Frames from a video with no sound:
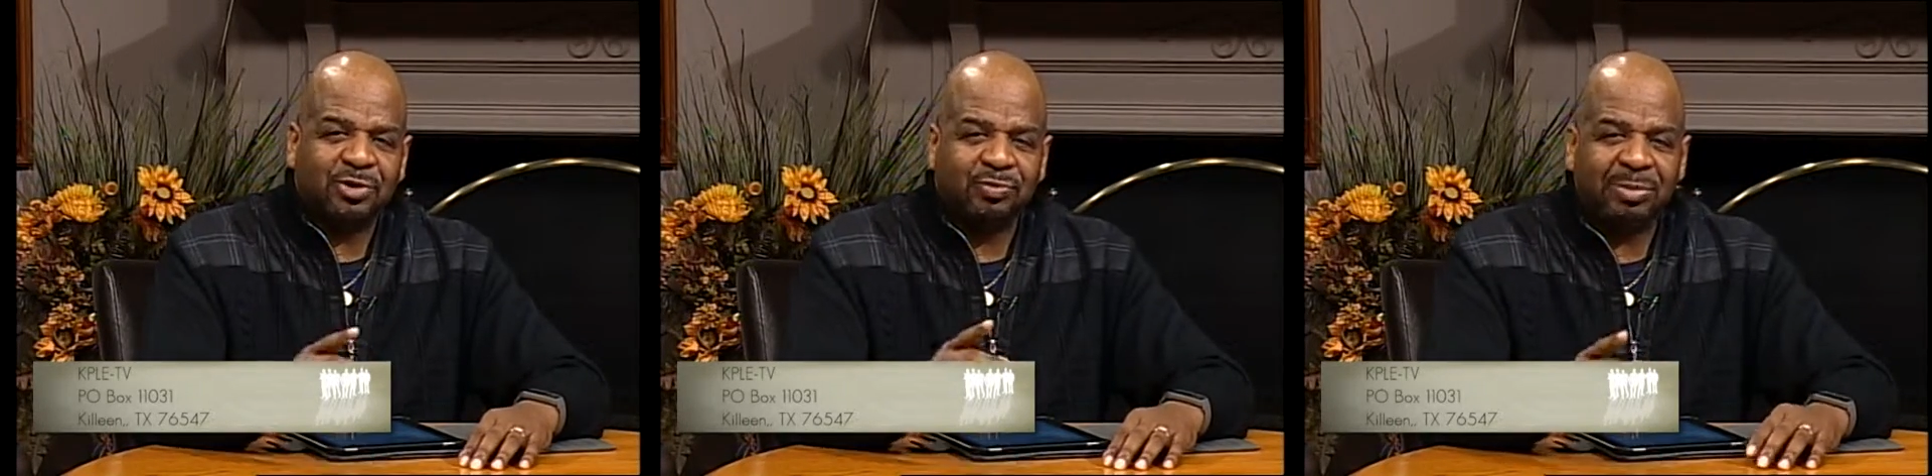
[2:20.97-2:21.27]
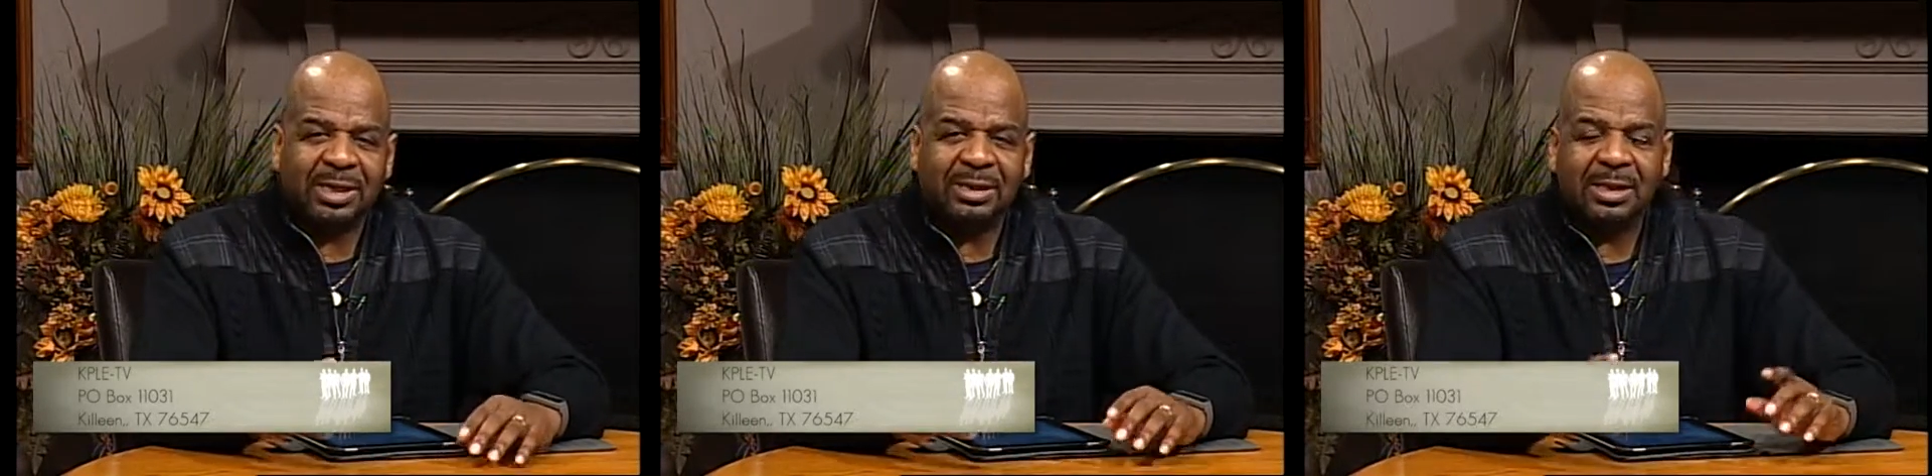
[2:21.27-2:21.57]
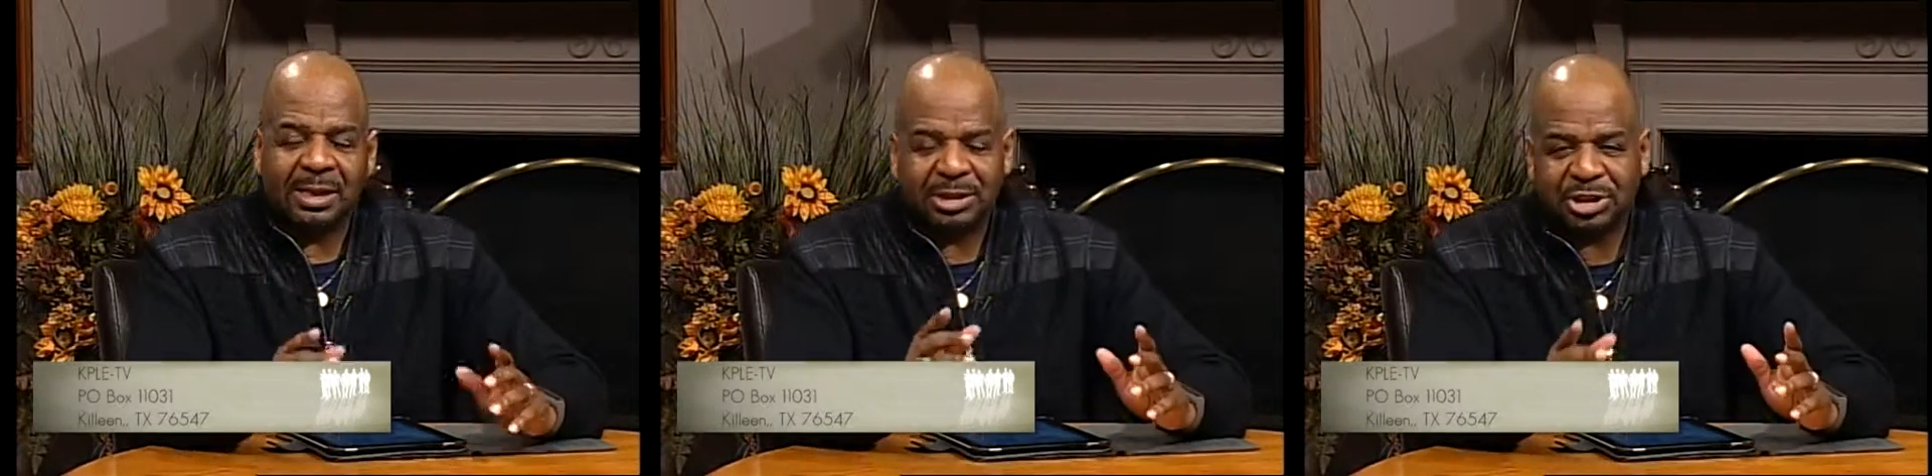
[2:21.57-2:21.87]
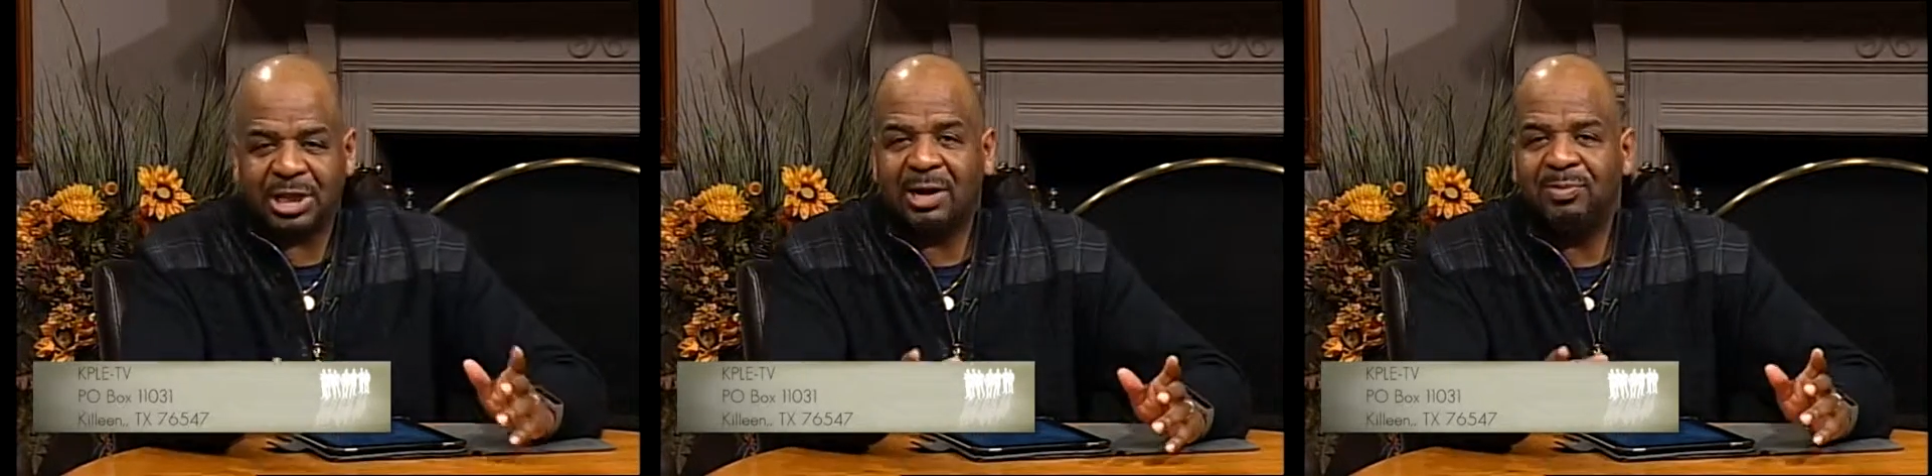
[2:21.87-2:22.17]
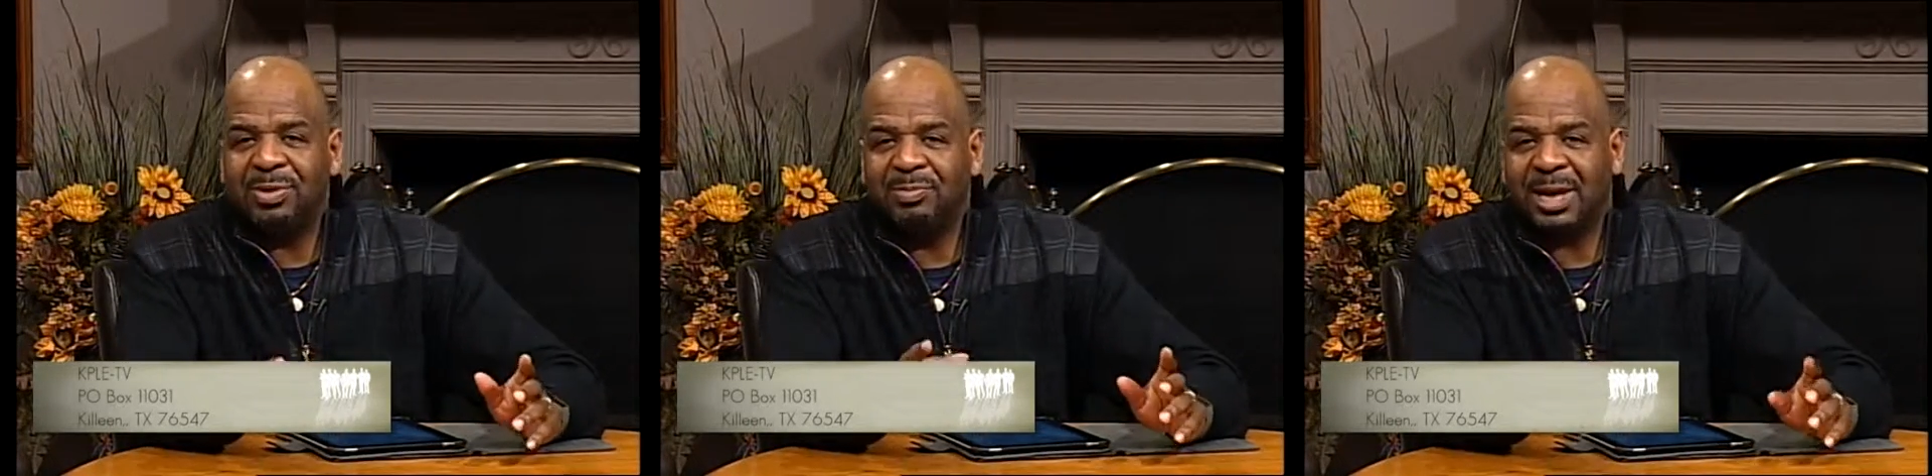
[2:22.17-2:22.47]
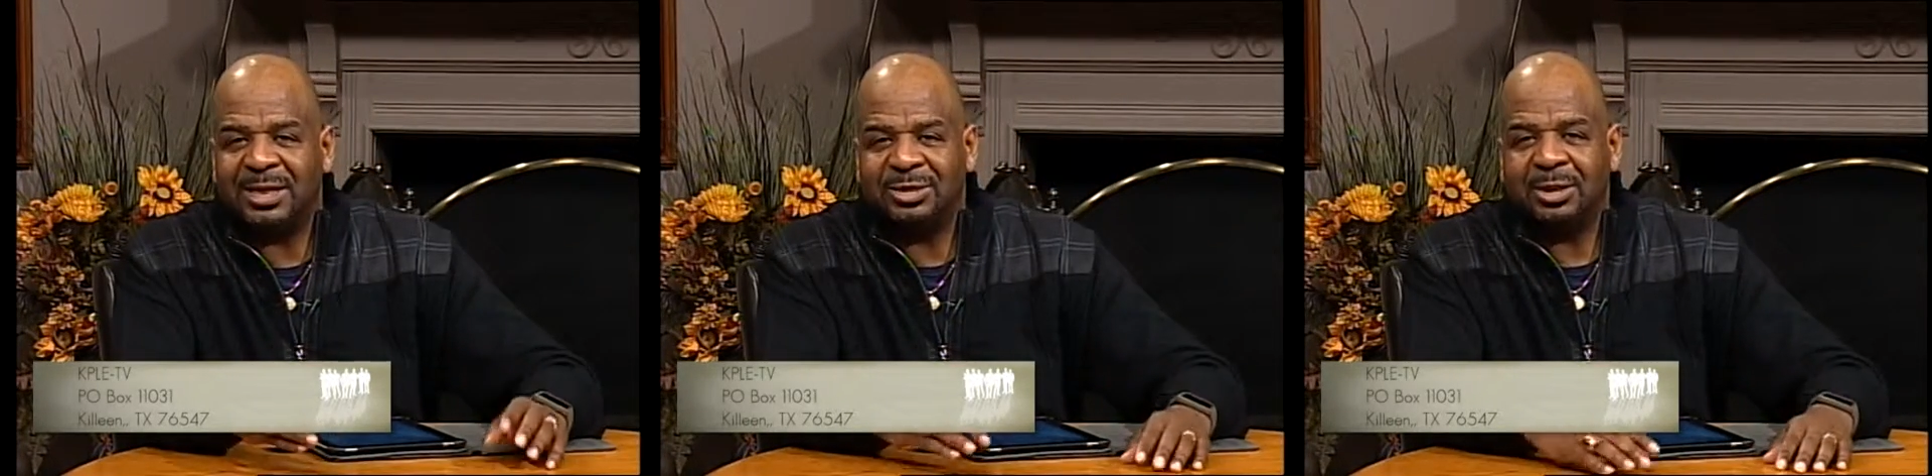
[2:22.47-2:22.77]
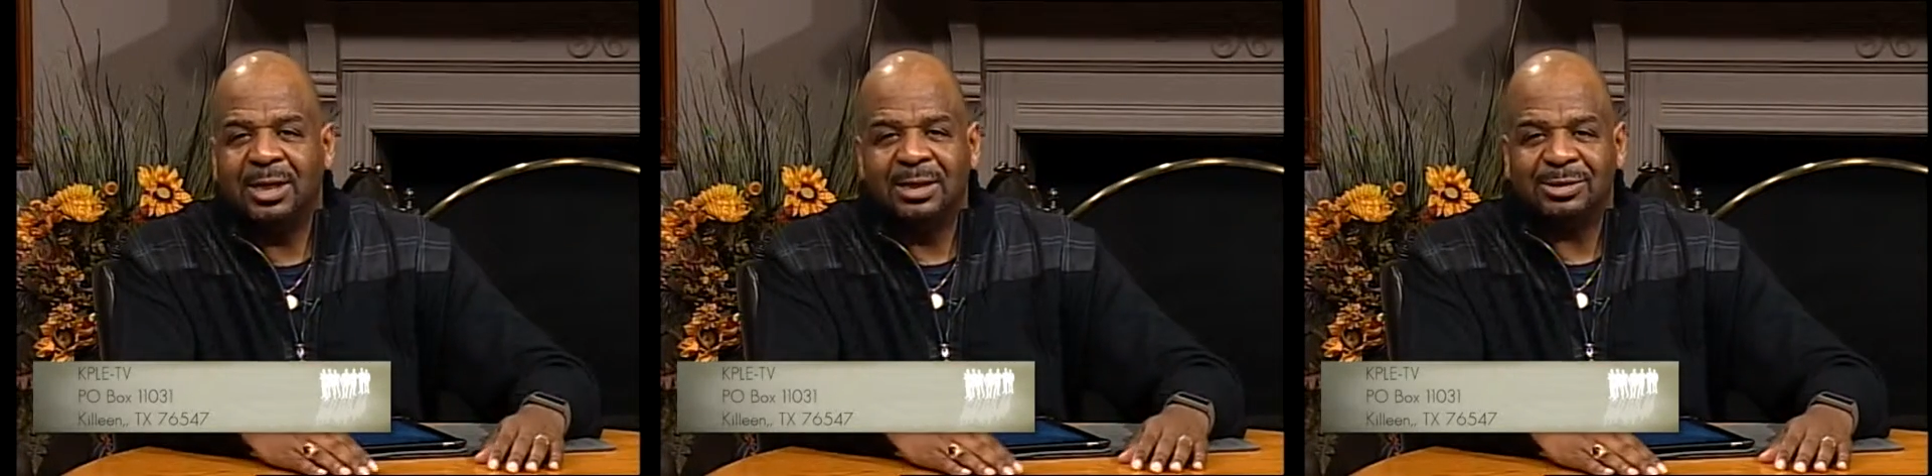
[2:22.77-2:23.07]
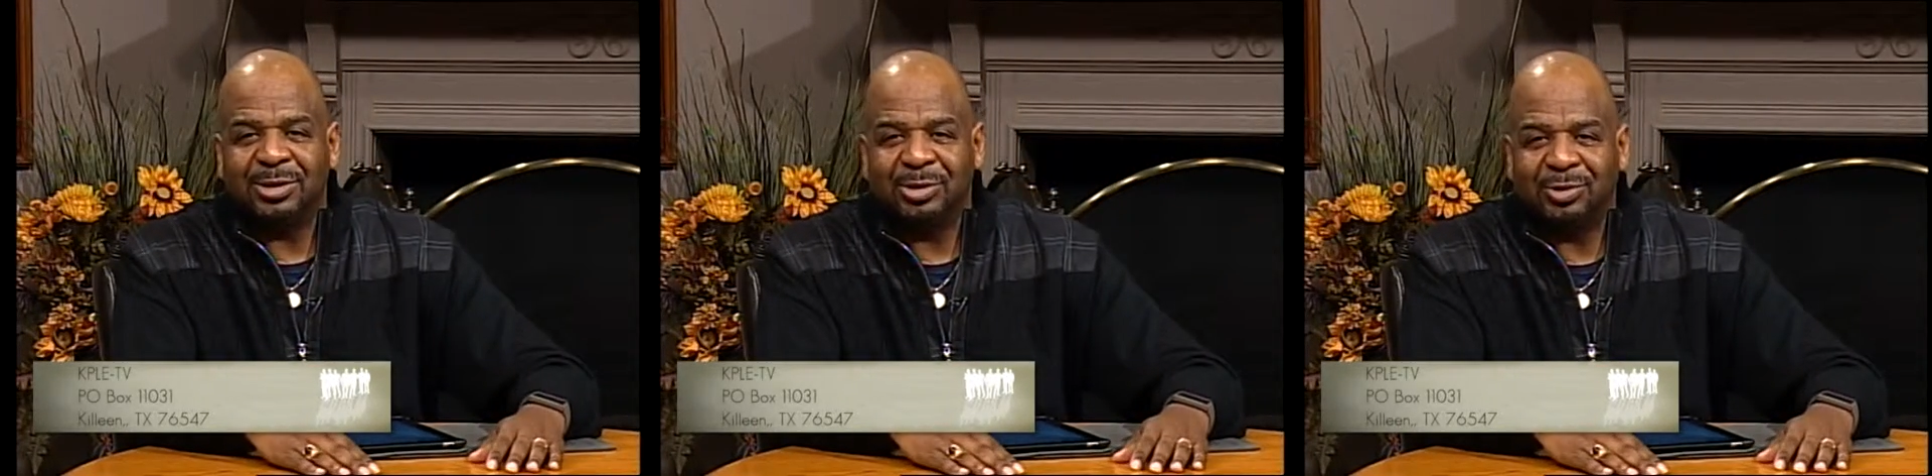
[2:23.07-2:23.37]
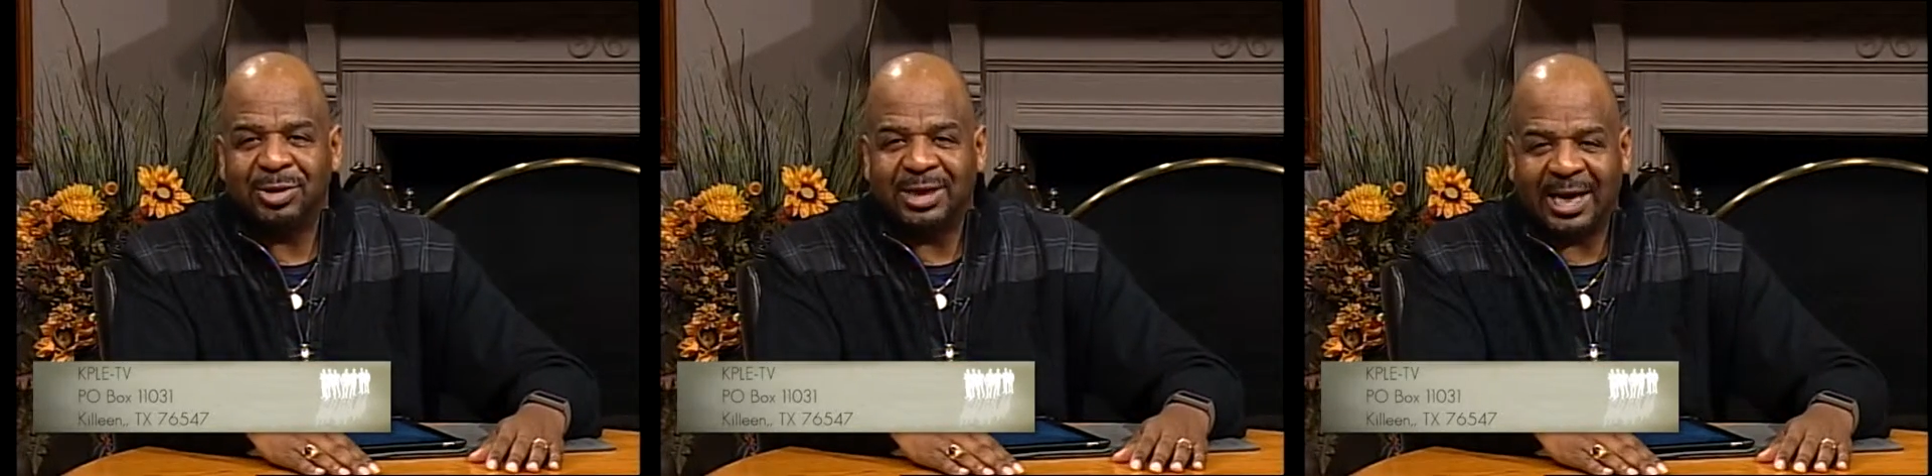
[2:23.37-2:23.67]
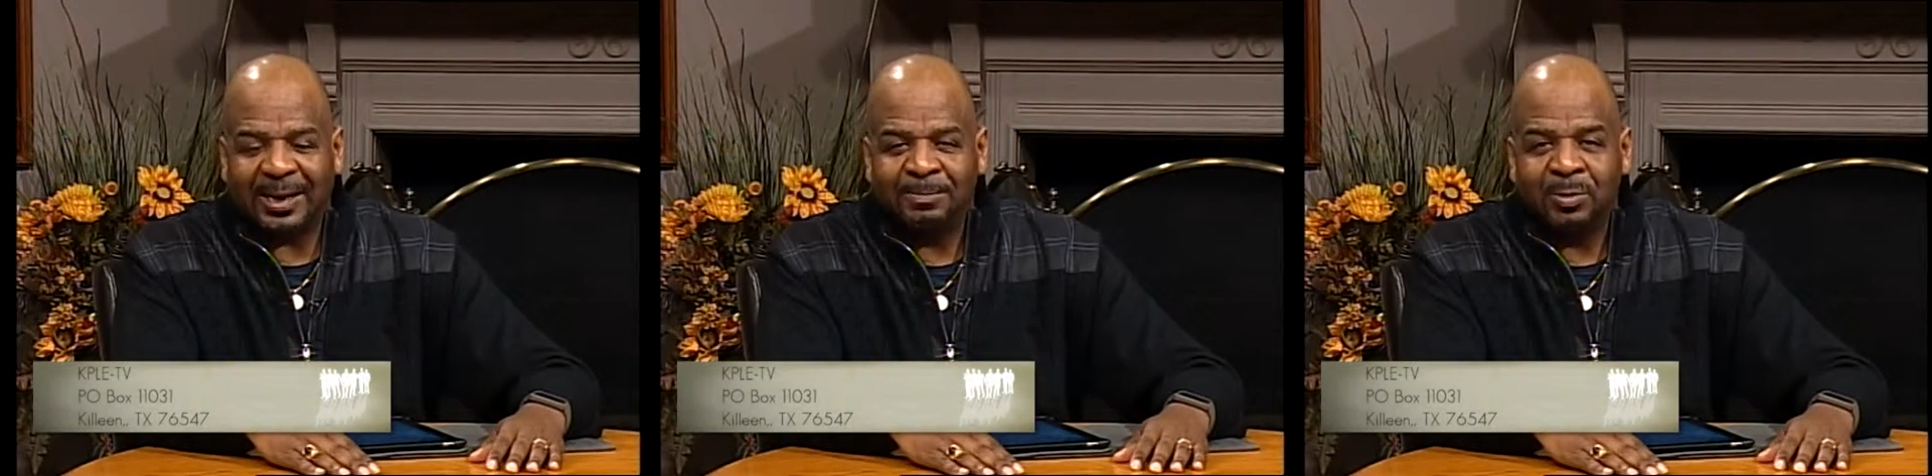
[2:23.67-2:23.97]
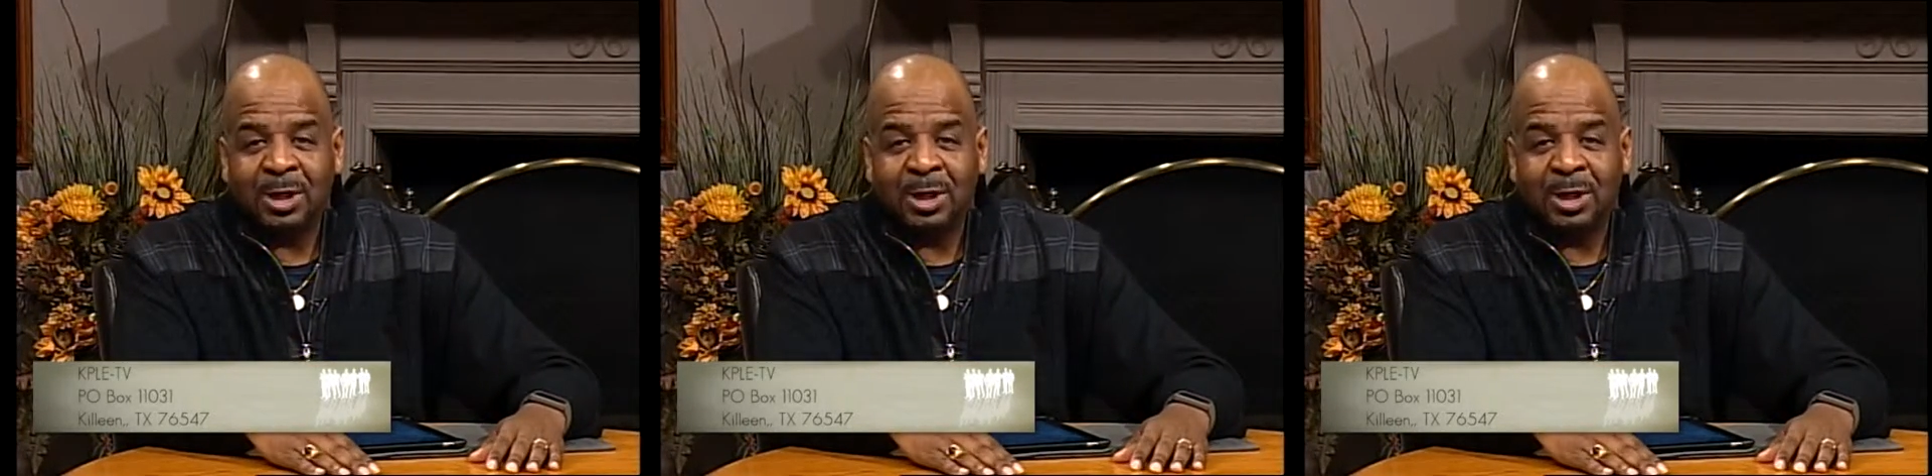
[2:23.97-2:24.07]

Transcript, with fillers: you meet, it shall be measured to you again.